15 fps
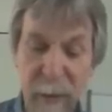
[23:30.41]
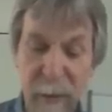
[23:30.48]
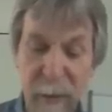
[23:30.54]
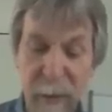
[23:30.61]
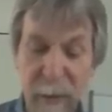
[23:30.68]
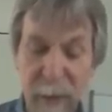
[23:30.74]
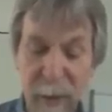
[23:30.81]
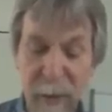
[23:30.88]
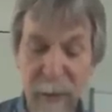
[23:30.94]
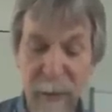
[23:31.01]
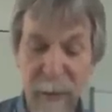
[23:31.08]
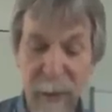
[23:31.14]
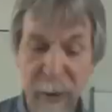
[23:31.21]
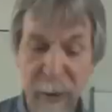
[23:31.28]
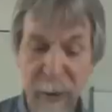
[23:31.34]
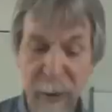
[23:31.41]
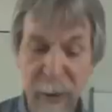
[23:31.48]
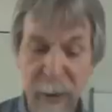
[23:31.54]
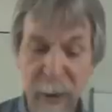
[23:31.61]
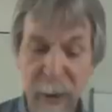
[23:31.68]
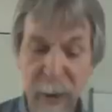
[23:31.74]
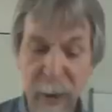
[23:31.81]
so that's
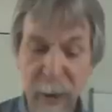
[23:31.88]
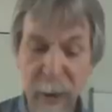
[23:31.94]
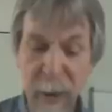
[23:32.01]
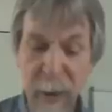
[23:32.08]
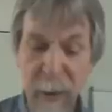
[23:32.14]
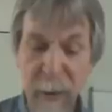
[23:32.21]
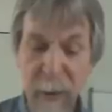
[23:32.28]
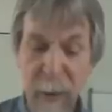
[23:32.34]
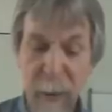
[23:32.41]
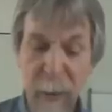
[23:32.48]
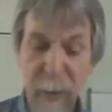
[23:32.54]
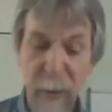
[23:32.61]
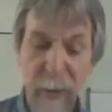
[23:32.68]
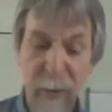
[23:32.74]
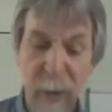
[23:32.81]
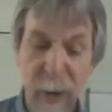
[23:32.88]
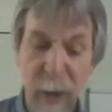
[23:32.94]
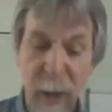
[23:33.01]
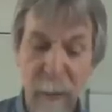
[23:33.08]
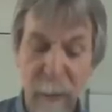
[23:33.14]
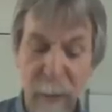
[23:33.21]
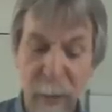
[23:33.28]
the contribution
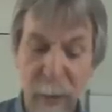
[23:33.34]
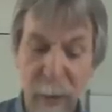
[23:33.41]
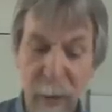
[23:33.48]
of